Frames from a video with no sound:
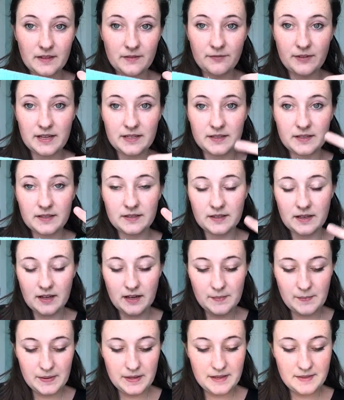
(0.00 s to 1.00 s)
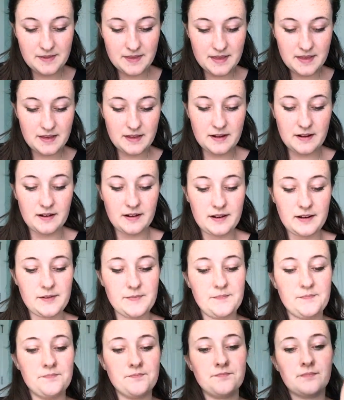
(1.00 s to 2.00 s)
faces up, and then
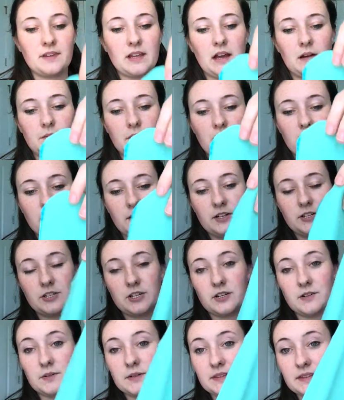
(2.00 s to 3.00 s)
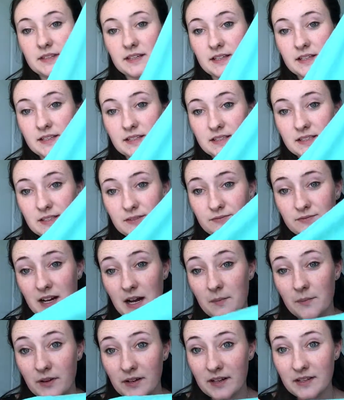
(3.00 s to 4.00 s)
I'm not really sure what this
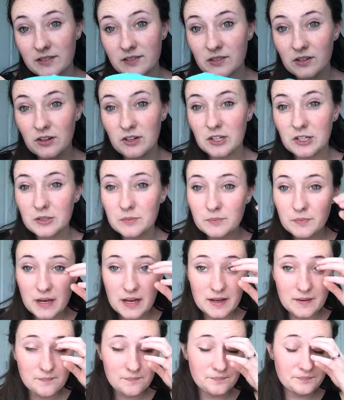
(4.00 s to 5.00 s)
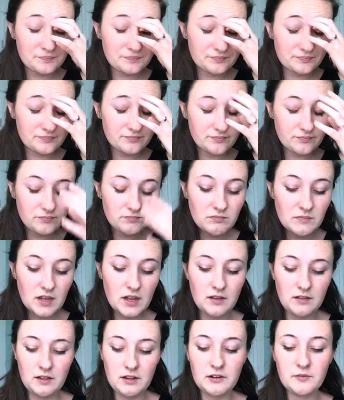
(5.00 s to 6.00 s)
fabric is called, but
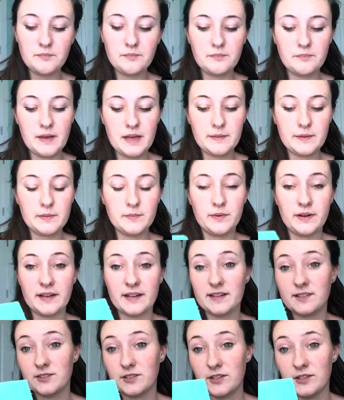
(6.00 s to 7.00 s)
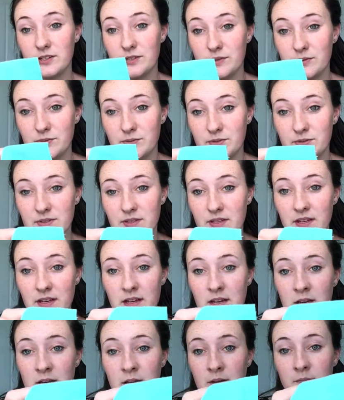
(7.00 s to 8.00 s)
a lot of baby blankets are used
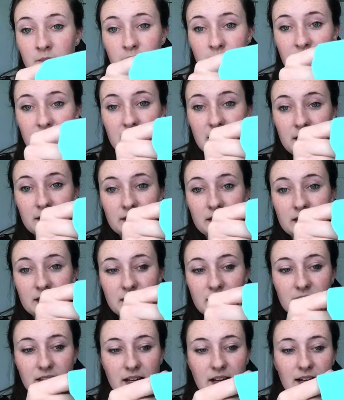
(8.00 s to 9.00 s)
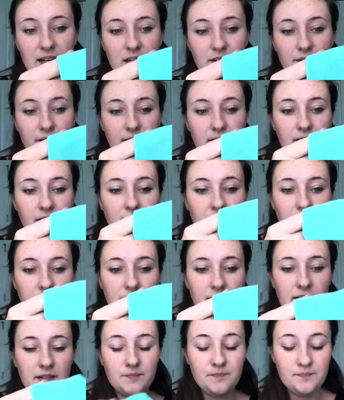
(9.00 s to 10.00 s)
making this. It's kind of like a
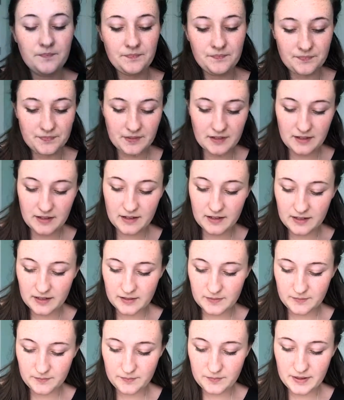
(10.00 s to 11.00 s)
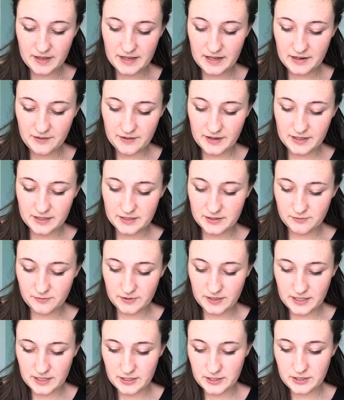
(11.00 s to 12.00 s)
cotton. But anyways,
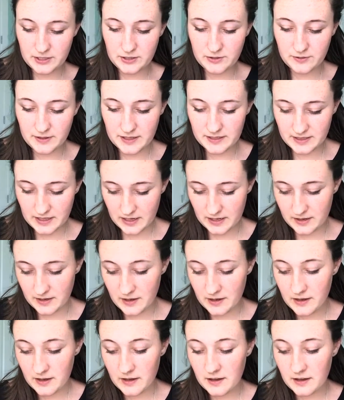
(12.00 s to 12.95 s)
what I do is I